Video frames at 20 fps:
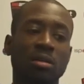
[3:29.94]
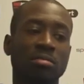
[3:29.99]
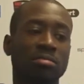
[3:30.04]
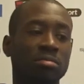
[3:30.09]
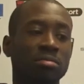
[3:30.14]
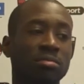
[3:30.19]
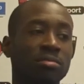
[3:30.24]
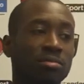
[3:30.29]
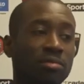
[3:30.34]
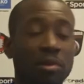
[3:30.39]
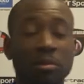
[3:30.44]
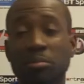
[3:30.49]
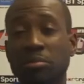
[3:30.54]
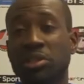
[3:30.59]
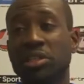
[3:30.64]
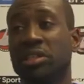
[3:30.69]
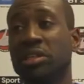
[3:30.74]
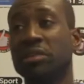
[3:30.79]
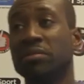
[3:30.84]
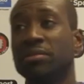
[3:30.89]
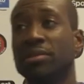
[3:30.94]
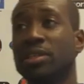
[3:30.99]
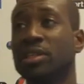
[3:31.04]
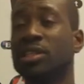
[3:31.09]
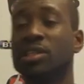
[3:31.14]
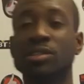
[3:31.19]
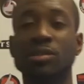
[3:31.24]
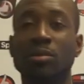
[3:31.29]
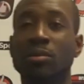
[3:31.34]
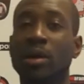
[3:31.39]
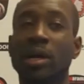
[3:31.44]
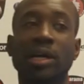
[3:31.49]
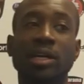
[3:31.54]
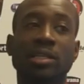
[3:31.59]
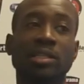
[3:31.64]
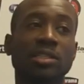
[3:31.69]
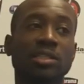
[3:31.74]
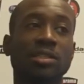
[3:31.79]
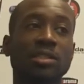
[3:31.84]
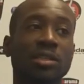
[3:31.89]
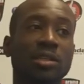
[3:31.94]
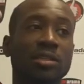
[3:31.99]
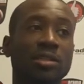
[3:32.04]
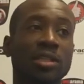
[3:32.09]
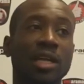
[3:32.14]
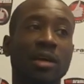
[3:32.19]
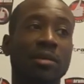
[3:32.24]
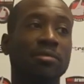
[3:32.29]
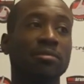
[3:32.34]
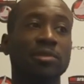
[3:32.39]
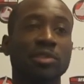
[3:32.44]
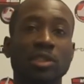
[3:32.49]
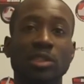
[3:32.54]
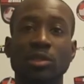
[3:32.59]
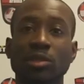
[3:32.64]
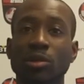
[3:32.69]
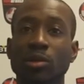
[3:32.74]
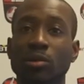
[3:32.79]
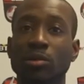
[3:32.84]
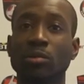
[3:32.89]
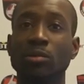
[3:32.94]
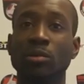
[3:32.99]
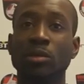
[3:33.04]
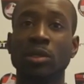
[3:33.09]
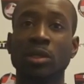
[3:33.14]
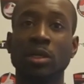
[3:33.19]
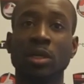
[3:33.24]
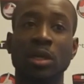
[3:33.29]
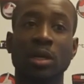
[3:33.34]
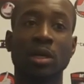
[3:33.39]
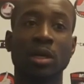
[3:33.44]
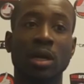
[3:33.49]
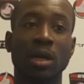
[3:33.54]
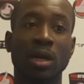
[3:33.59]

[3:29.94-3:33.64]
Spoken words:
For me, I think he's alright. It's not that physical.